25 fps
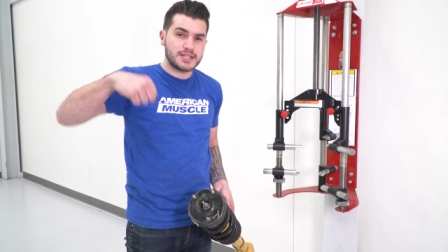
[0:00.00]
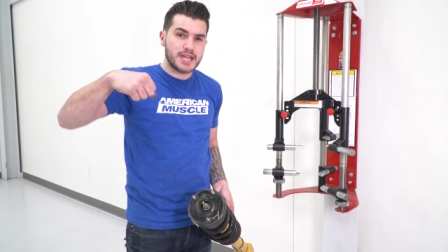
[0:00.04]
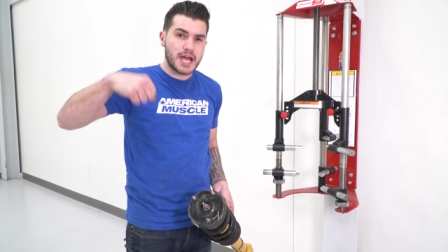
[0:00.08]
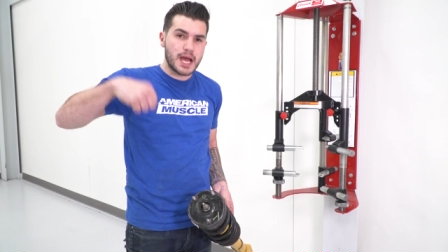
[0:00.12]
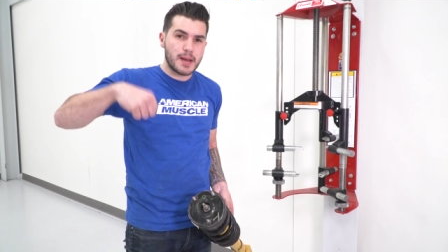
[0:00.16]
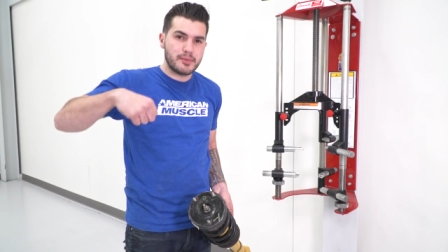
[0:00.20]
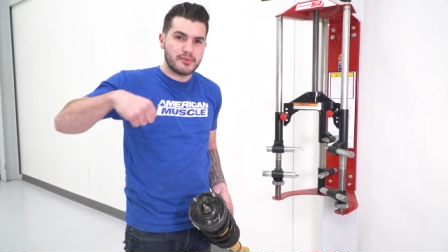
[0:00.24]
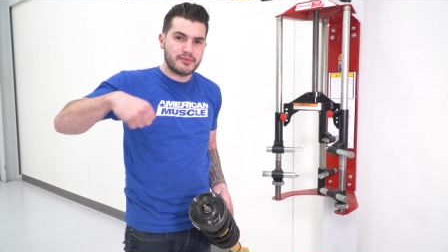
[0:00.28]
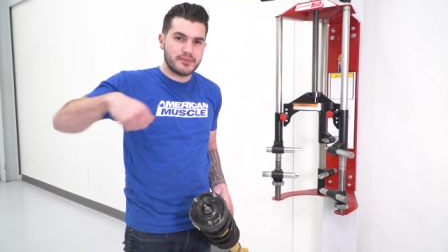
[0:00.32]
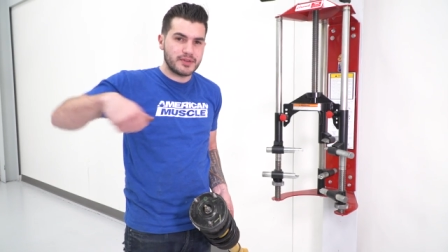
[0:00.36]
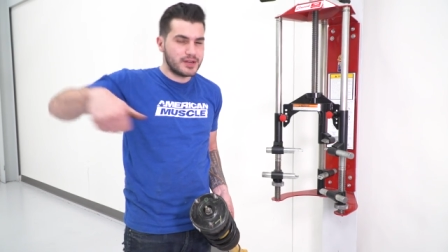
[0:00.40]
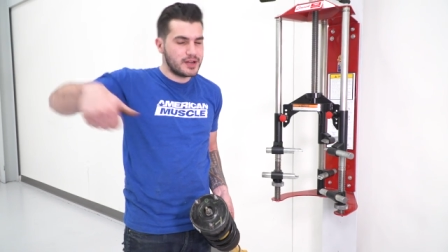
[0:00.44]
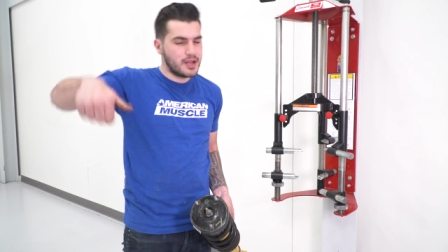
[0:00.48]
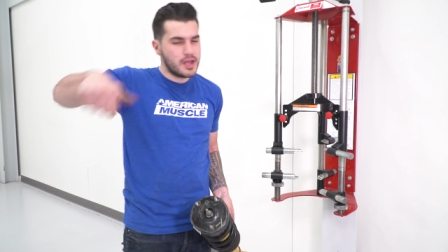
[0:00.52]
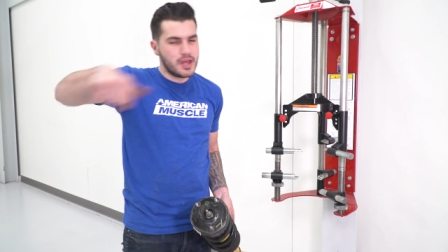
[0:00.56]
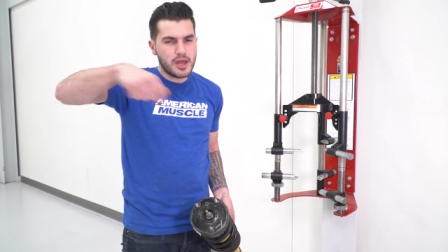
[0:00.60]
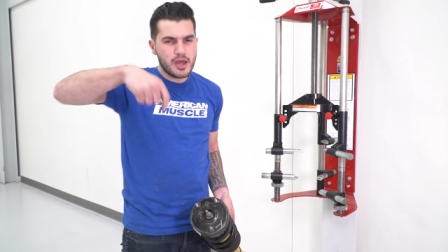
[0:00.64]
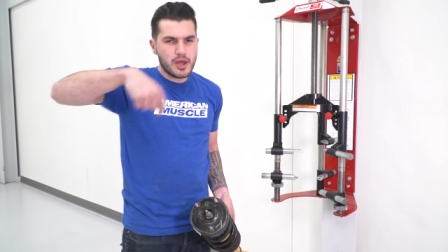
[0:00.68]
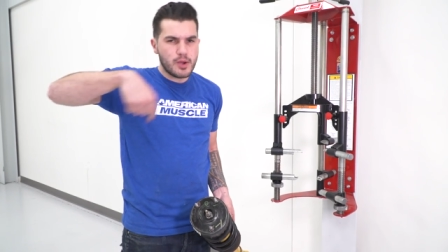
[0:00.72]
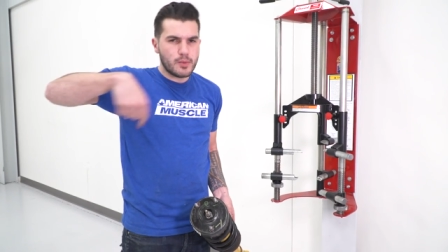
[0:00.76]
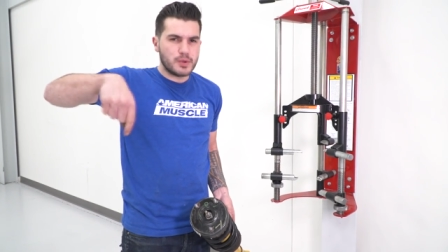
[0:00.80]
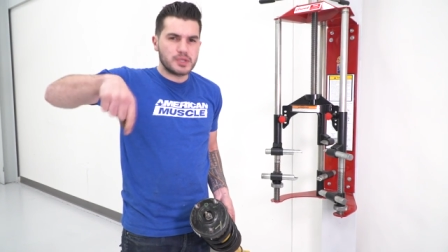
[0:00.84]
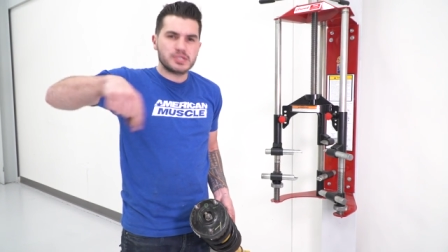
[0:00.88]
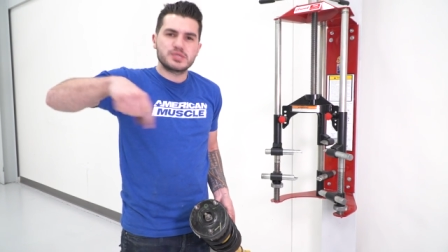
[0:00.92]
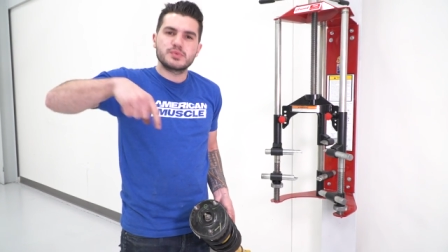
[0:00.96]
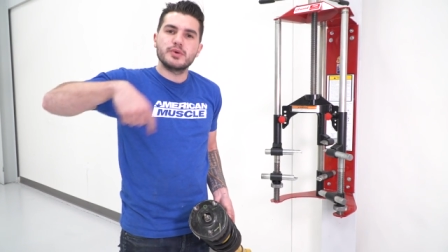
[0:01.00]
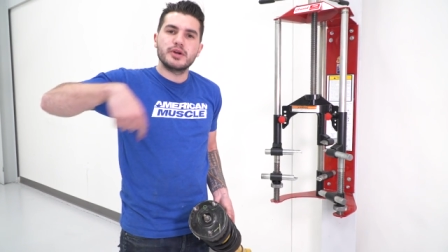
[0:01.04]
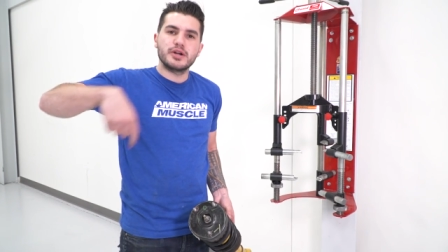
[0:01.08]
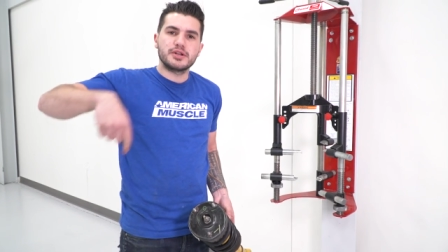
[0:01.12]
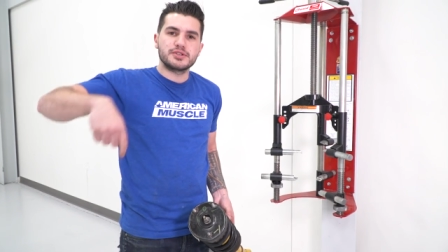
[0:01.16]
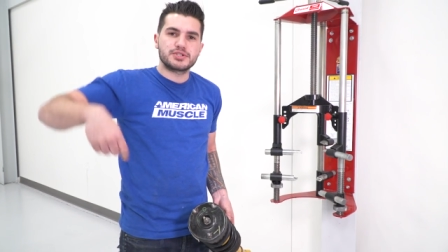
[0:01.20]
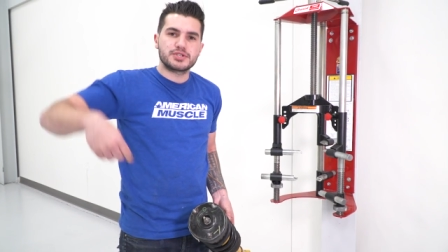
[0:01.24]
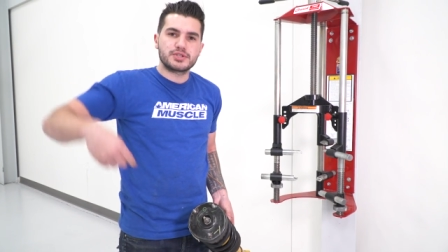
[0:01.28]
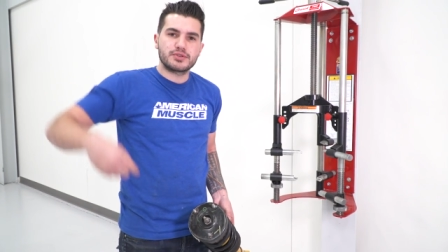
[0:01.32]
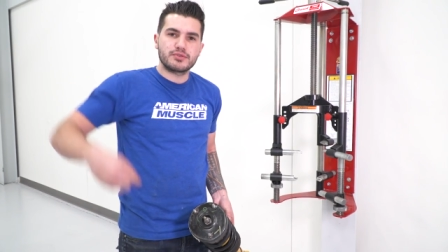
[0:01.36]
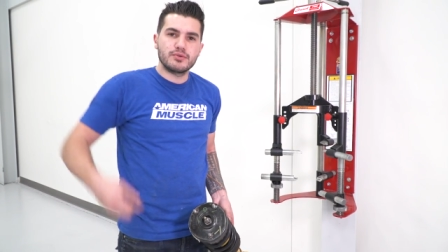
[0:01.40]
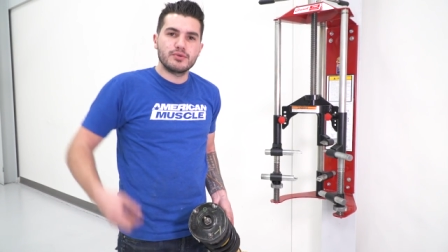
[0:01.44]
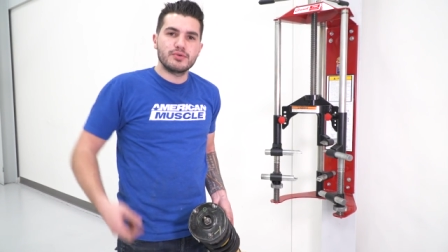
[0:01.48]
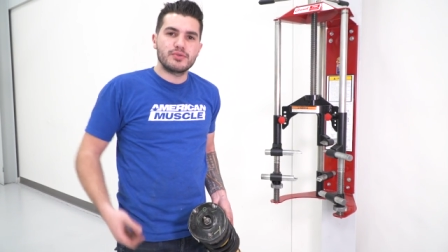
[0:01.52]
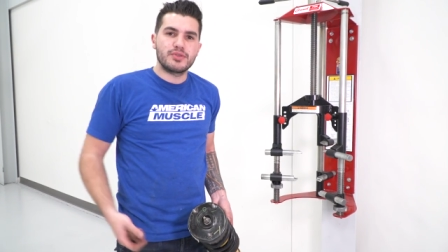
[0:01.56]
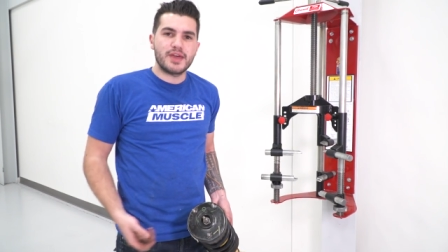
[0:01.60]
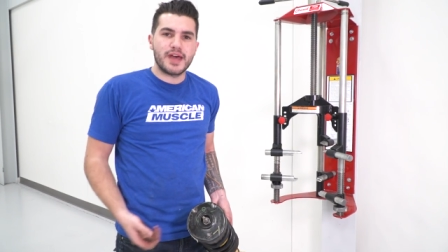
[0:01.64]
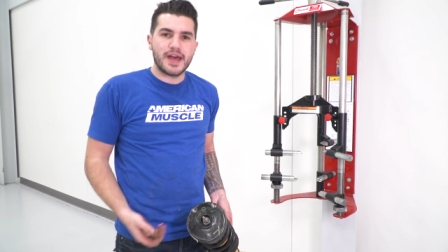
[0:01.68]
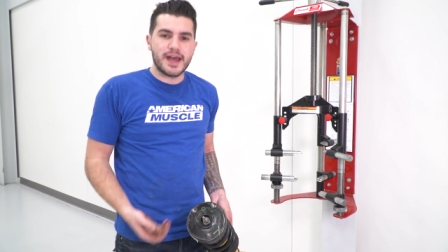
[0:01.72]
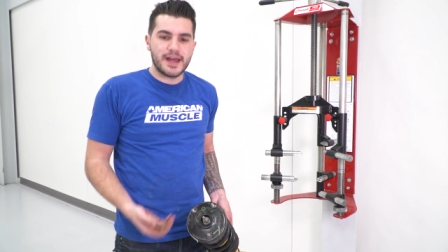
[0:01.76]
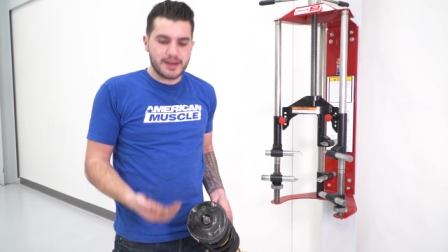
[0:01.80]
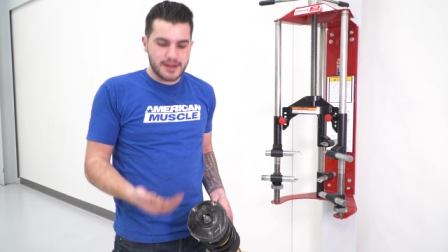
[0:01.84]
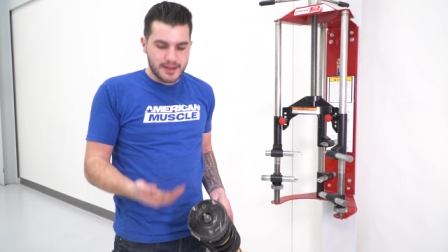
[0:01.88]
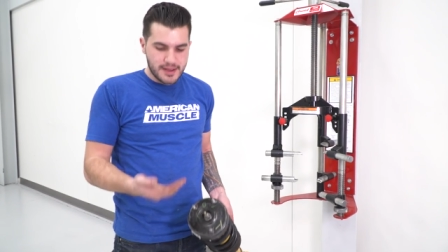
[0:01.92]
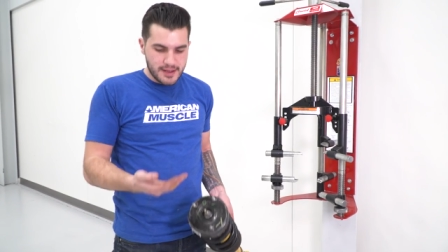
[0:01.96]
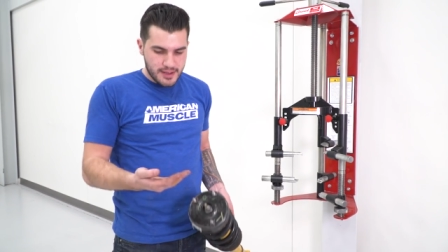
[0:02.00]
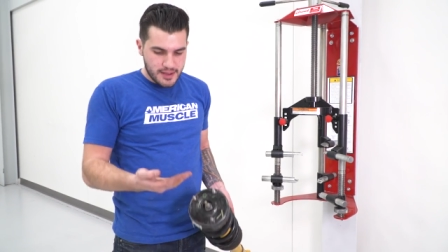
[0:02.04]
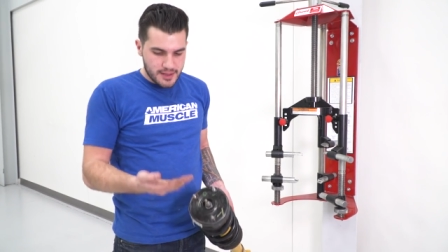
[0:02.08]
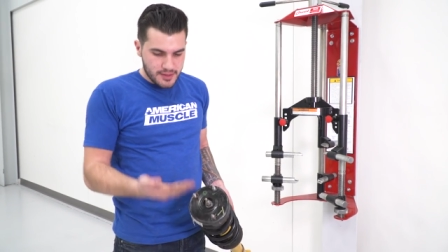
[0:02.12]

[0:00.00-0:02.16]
top of it. Once we unscrewed that,